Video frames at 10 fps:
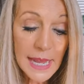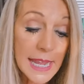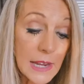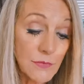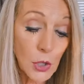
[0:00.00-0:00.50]

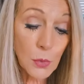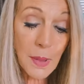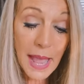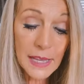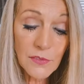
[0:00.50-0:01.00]
It flew
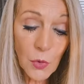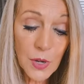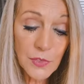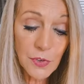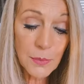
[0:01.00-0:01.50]
back and
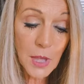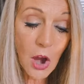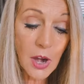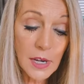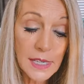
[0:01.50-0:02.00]
forth from the
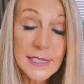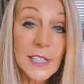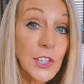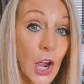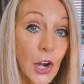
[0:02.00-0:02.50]
ark
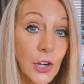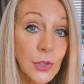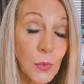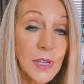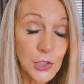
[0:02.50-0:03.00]
until the
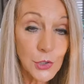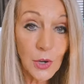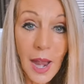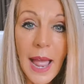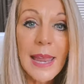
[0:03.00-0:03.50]
earth was
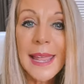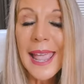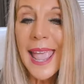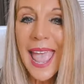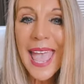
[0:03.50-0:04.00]
dry.
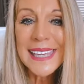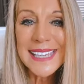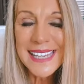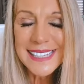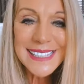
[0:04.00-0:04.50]
And
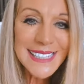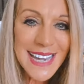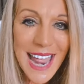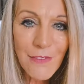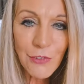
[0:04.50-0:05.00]
it
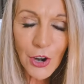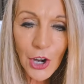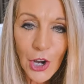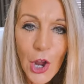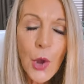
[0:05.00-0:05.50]

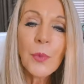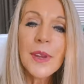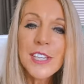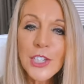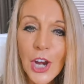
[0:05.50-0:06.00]
never
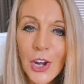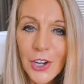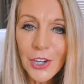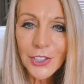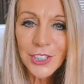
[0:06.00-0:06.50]

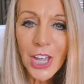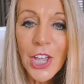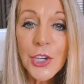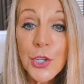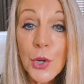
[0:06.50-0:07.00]
returned
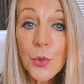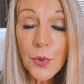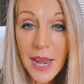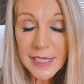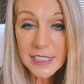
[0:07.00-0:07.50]
to
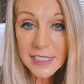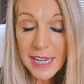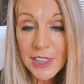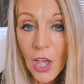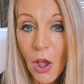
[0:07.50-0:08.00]
rest
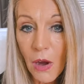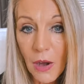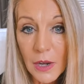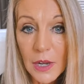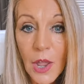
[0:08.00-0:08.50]
in the
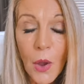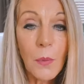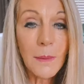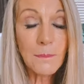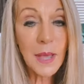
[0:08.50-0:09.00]
ark.
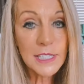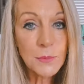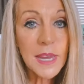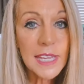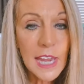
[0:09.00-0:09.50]
We must
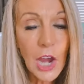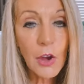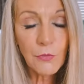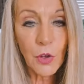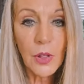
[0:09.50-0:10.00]
be
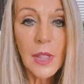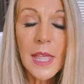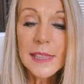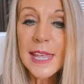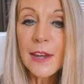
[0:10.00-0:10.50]
careful
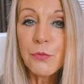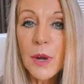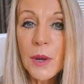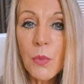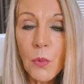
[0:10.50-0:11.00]
that if
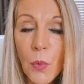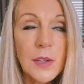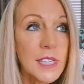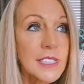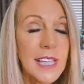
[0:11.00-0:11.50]
we
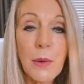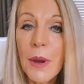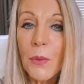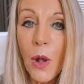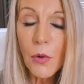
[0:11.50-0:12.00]
want to say
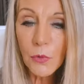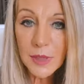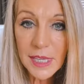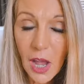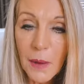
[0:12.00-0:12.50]
we walk
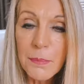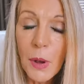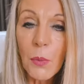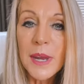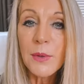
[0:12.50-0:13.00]
with God,
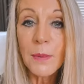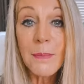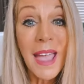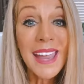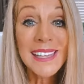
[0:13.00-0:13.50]
but we
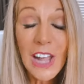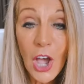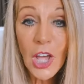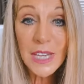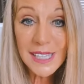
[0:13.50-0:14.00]
remain
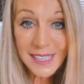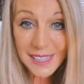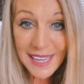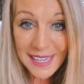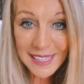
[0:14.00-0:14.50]

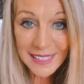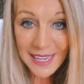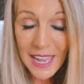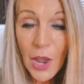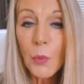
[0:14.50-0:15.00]
unclean,
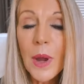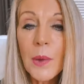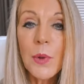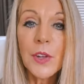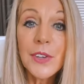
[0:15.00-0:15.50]
we
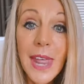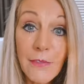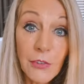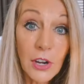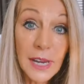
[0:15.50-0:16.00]
will
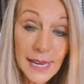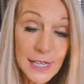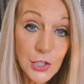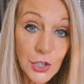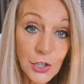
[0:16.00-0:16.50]
never
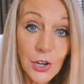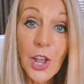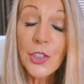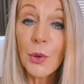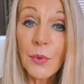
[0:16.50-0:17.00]
enter
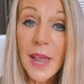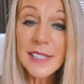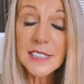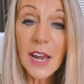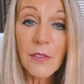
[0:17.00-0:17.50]
the
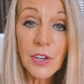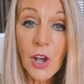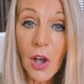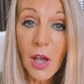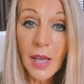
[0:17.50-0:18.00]
rest of
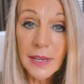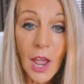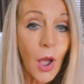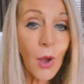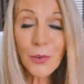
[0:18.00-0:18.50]
God.
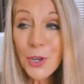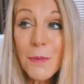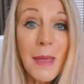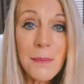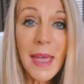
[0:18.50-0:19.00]
Oh, you
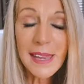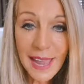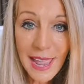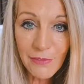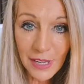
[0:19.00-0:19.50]
may make
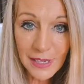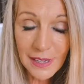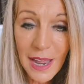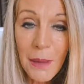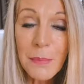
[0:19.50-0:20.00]
heaven,
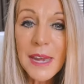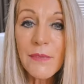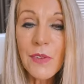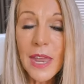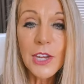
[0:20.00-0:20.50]

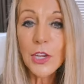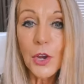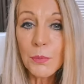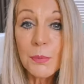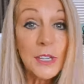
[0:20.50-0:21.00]

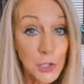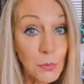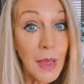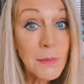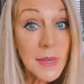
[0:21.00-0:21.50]
but you
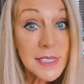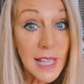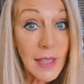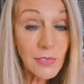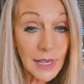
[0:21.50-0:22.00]
may miss
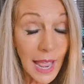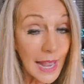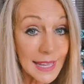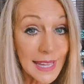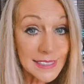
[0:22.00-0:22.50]
heaven. I
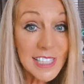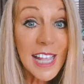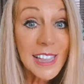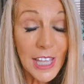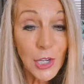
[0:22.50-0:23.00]
can't
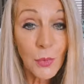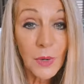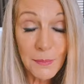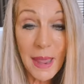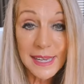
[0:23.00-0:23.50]
say that you
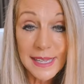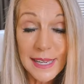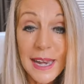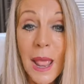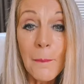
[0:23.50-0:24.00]
would make
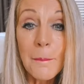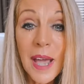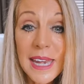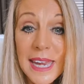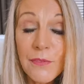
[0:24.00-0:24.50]
it.
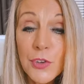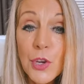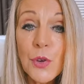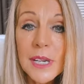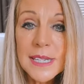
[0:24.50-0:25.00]
But if
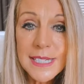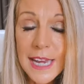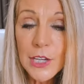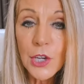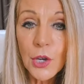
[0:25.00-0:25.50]
you
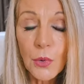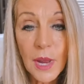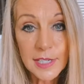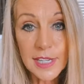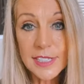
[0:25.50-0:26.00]
continue
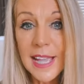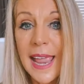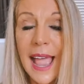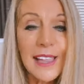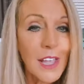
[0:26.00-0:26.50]
to
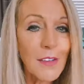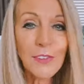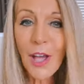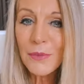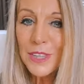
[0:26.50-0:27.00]
say, I love
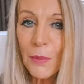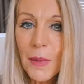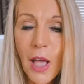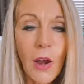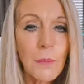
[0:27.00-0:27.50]
God with all
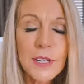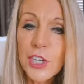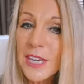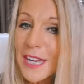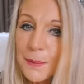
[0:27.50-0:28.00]
my heart, but
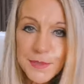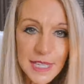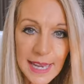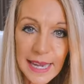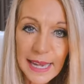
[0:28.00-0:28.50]
you keep
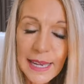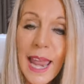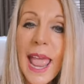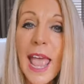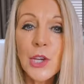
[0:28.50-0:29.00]
sinning
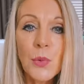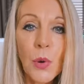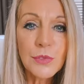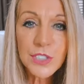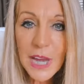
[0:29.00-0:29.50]
and you
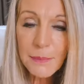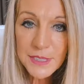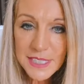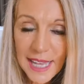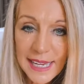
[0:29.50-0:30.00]
won't stop
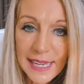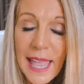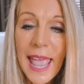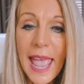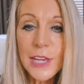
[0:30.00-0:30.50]
sinning
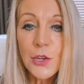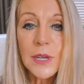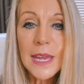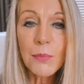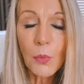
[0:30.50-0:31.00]
and you
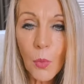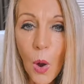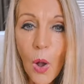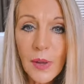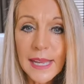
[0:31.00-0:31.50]
keep
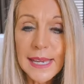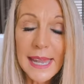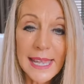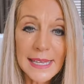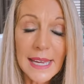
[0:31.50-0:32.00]
walking
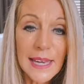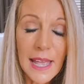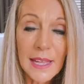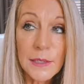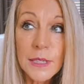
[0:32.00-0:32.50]
in
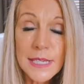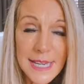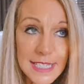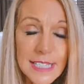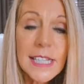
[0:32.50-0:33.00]
a
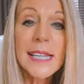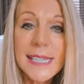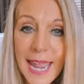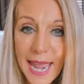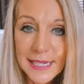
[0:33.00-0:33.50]

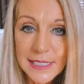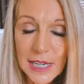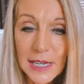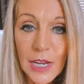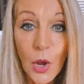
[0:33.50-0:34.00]

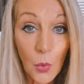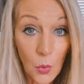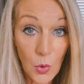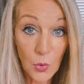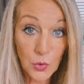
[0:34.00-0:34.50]
disconnect,
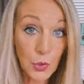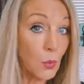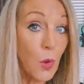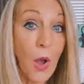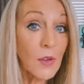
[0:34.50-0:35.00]
You're